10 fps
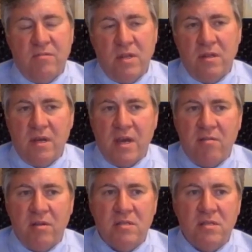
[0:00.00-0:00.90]
given the
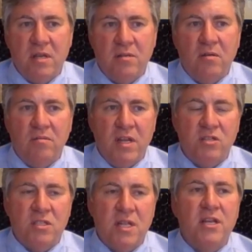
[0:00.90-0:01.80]
current set of
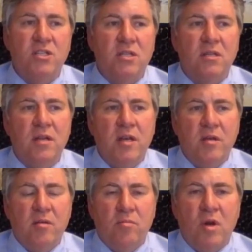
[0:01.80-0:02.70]
legislation,
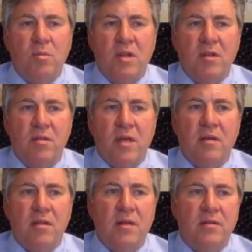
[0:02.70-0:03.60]
probably
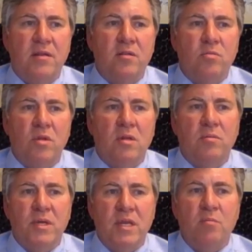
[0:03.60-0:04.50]
think that it
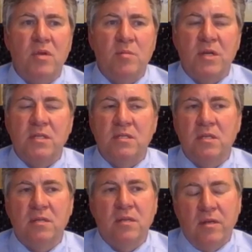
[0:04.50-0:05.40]
will be
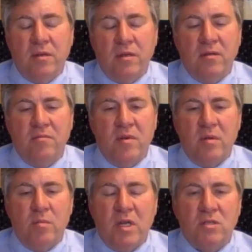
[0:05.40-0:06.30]
implemented in
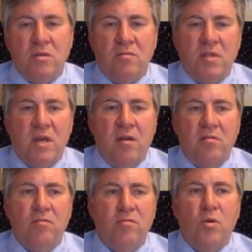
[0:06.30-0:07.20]
very much of the
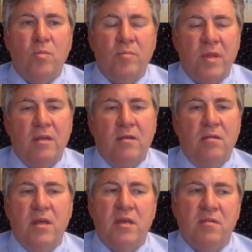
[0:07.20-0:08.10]
current form.
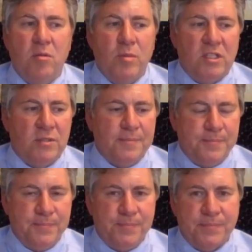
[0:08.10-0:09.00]
Thank you very much.